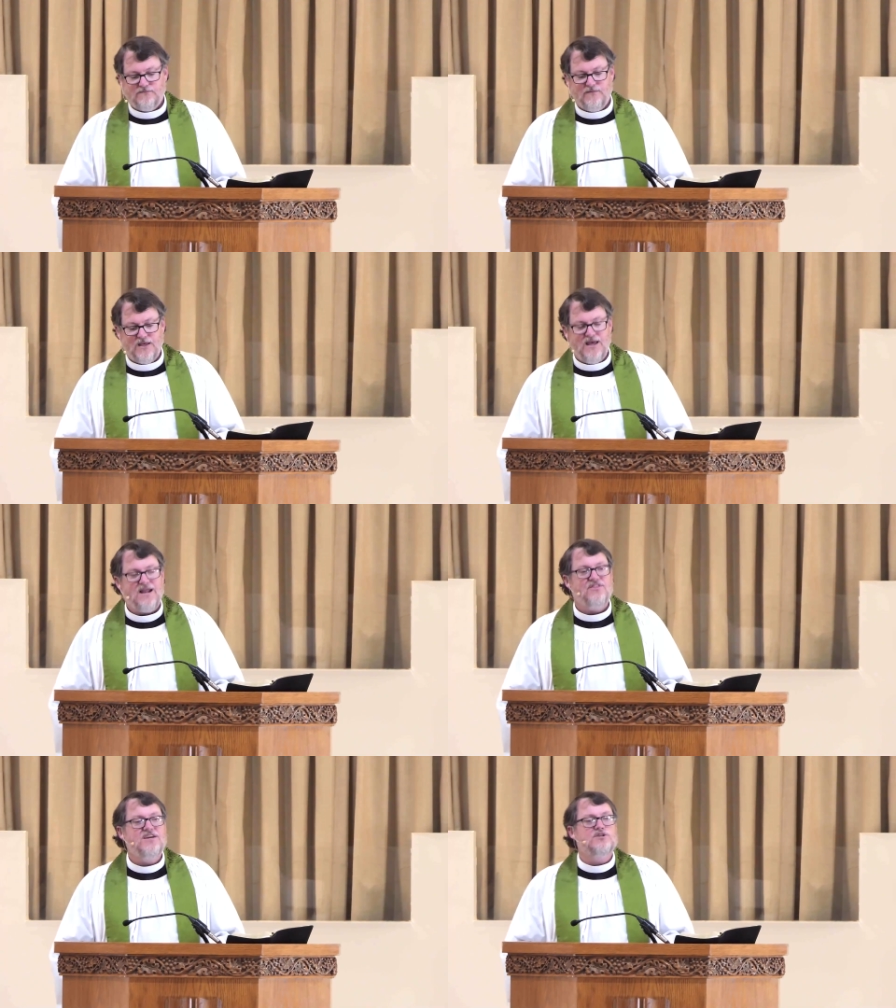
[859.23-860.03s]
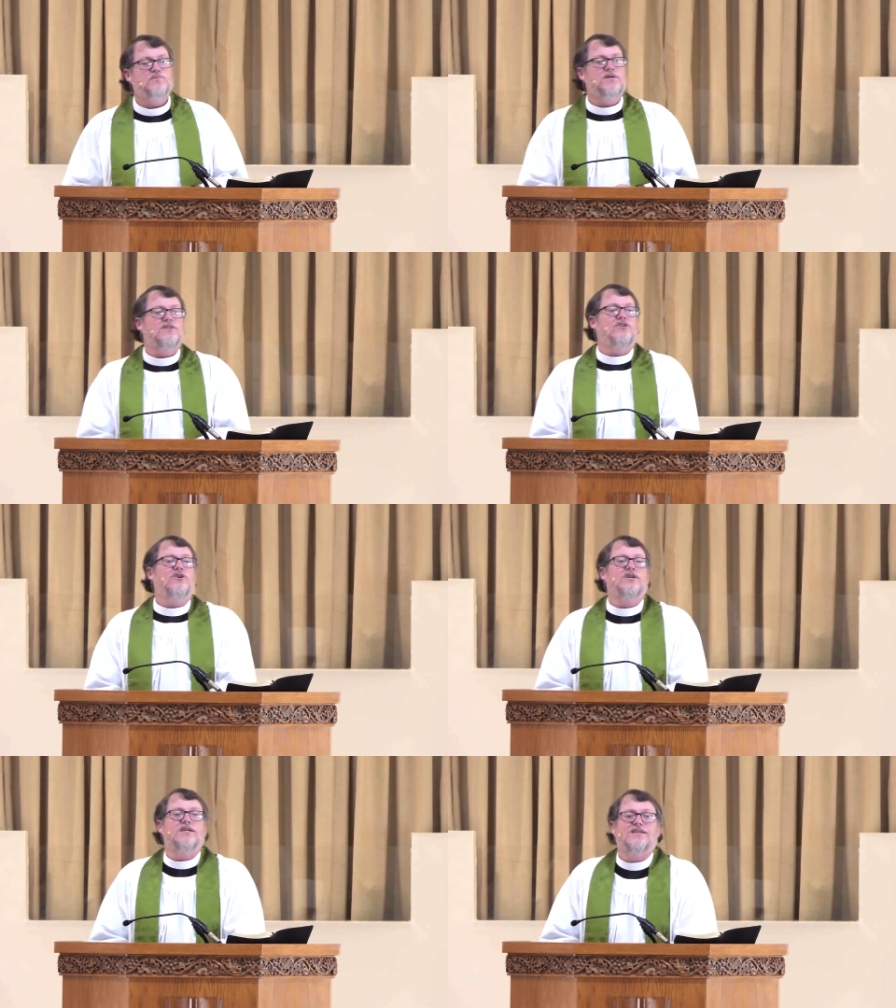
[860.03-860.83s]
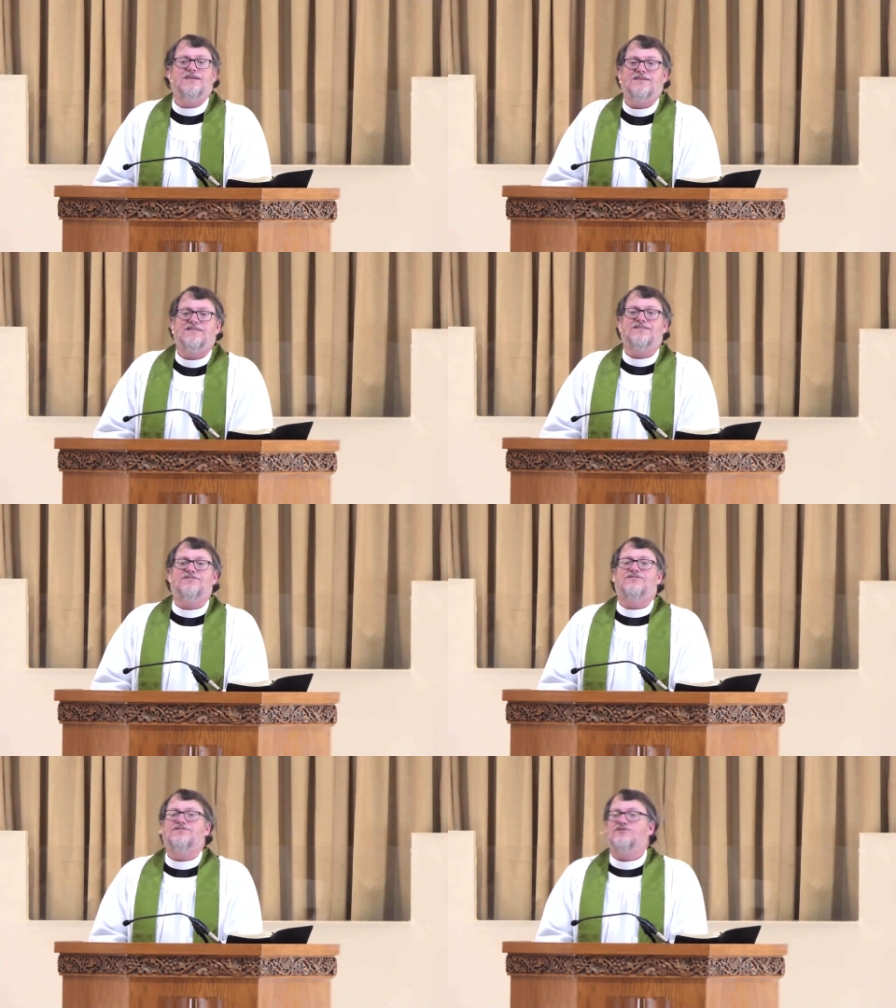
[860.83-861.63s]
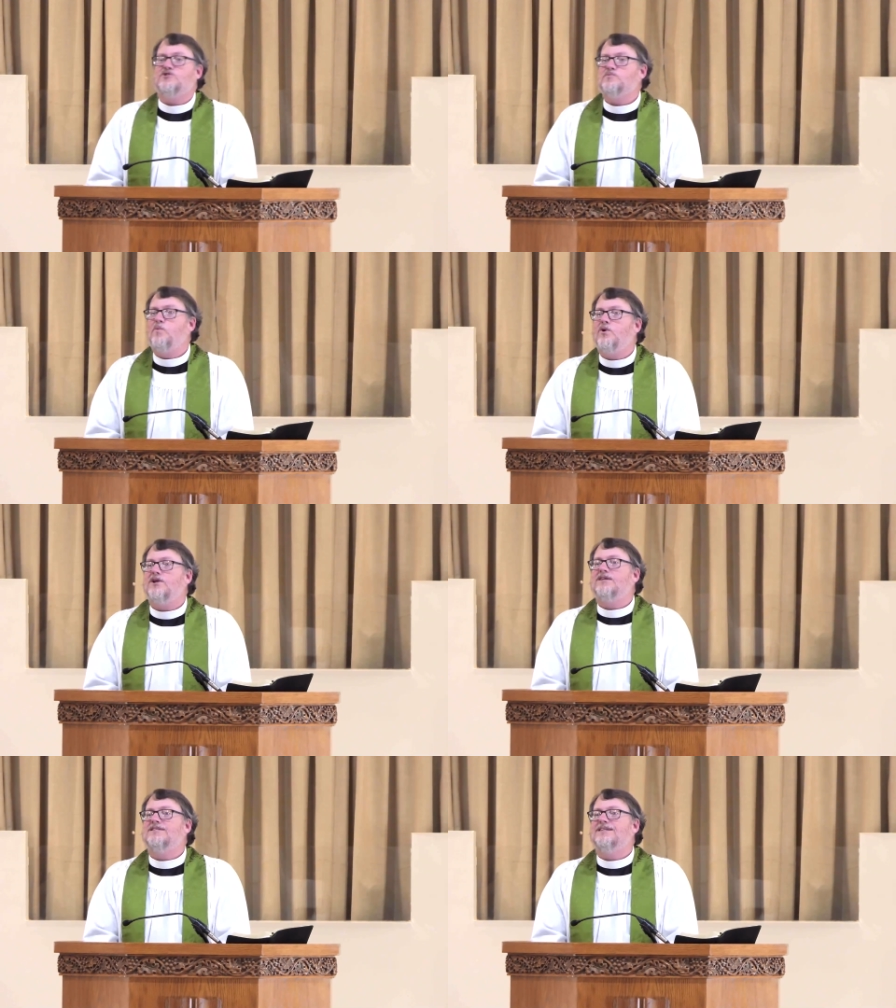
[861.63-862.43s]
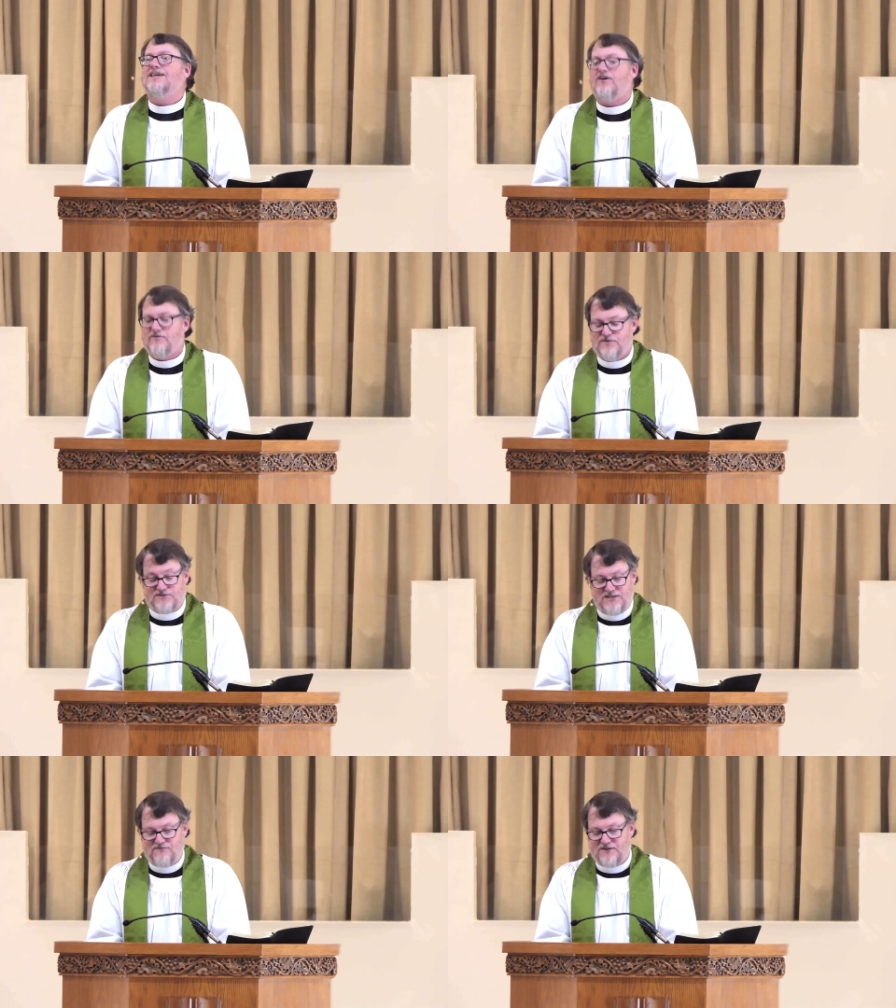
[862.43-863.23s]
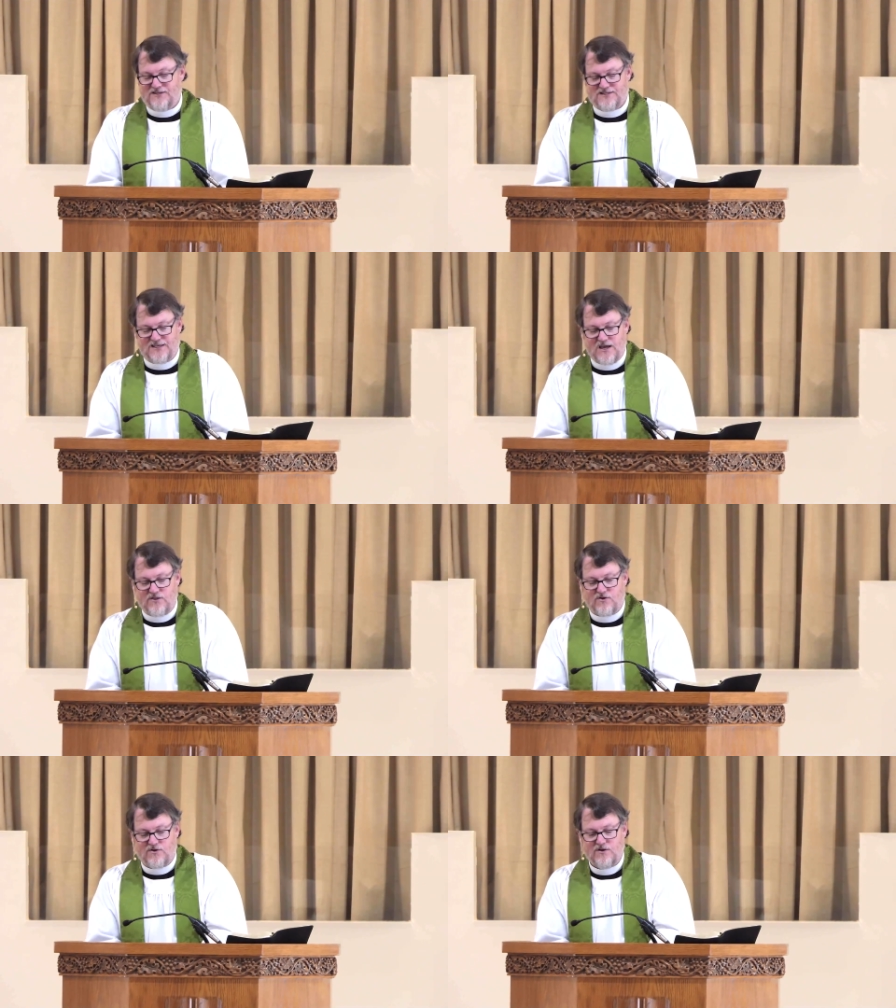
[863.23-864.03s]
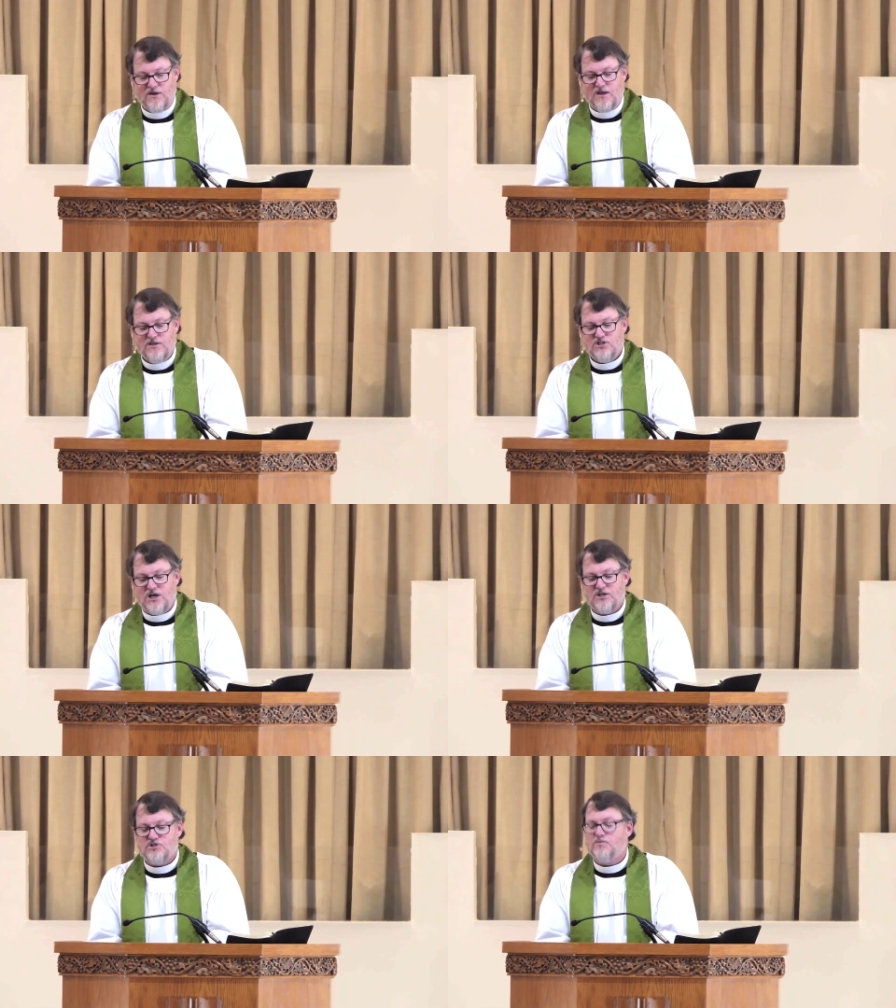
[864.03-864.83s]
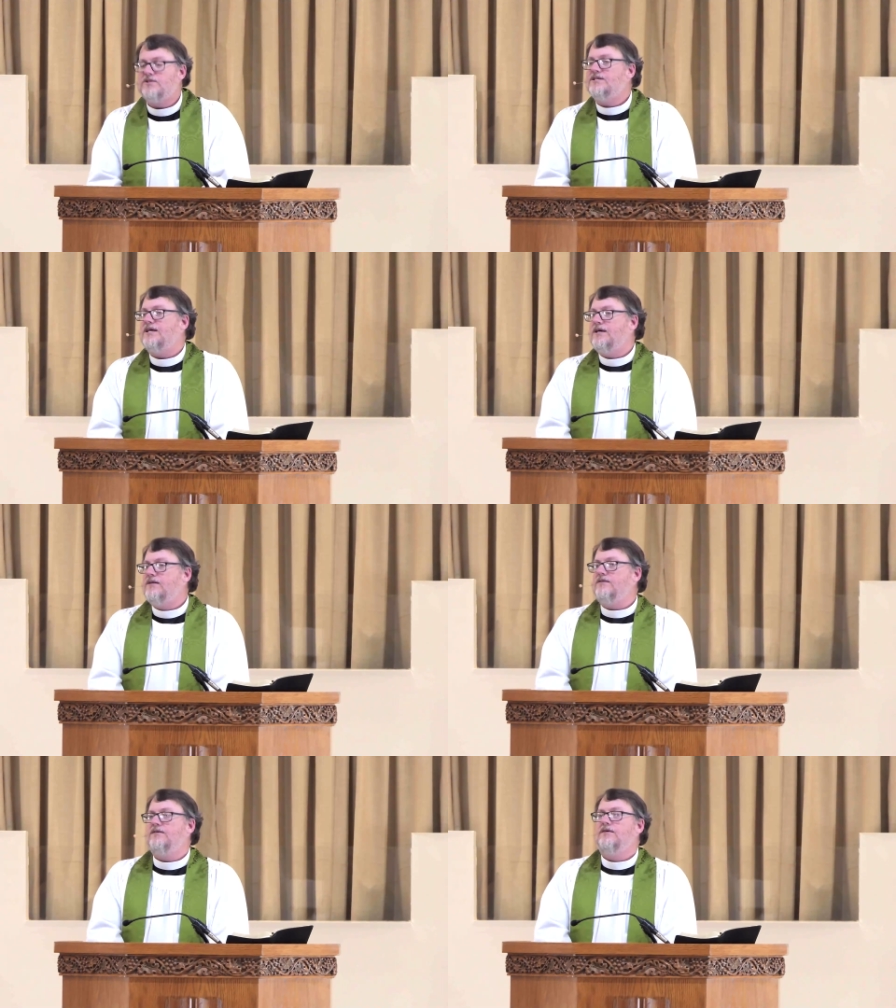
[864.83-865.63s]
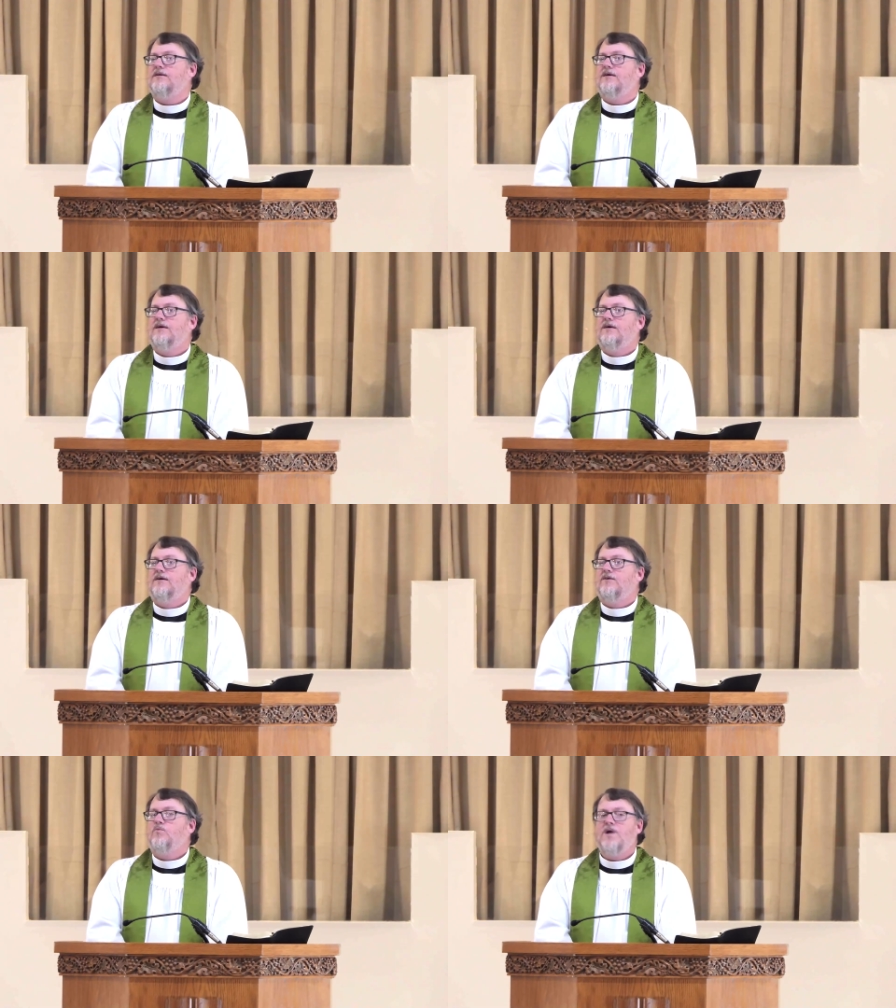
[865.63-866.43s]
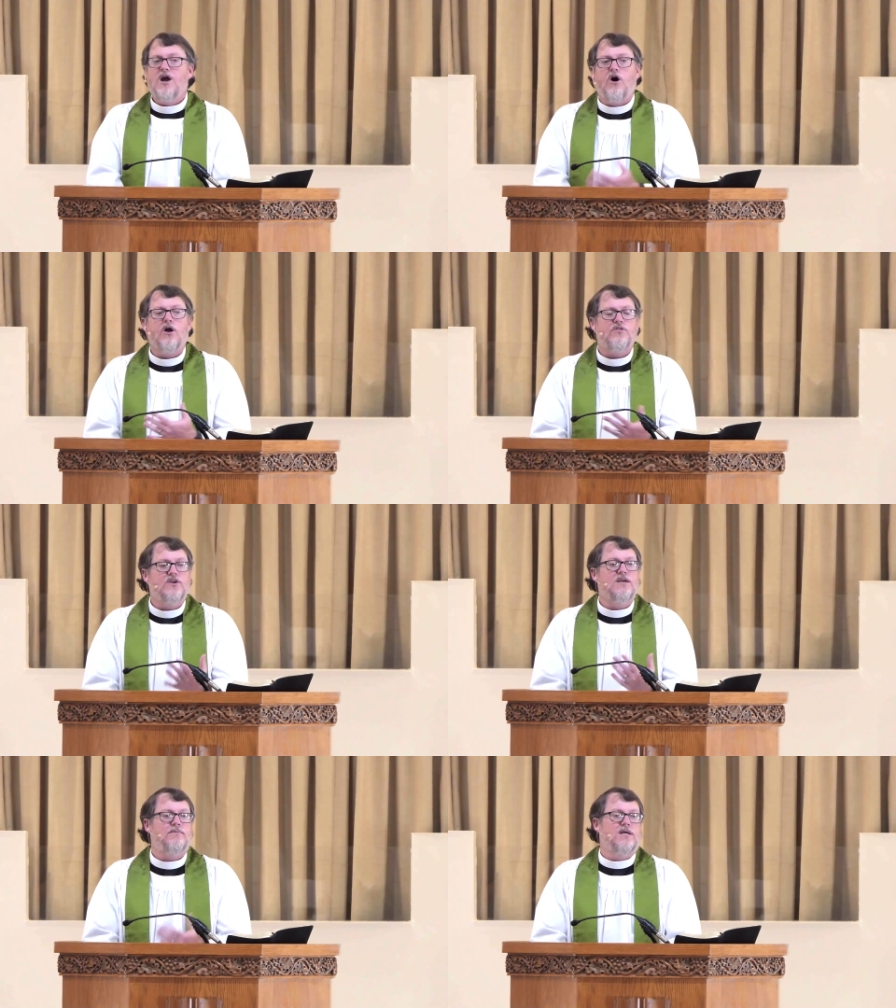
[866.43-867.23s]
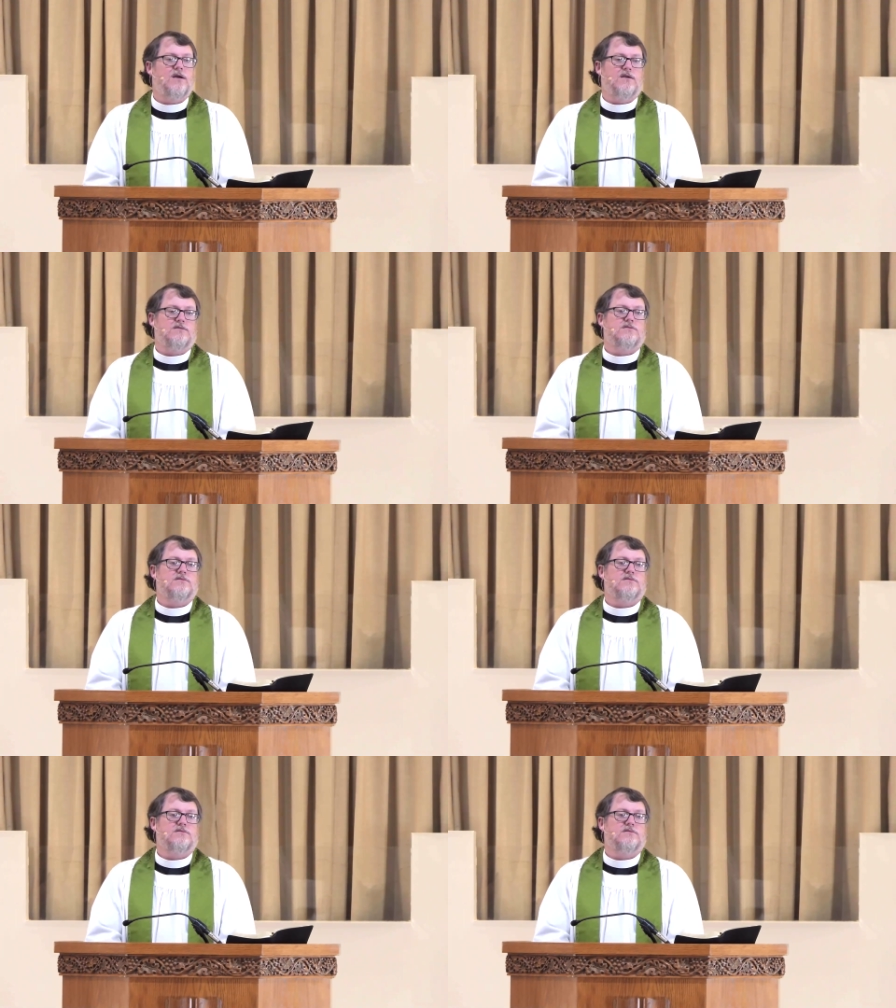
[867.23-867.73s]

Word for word: And I think as we look at this this morning together, this evening together, Joshua ten, we are the Gibeonites.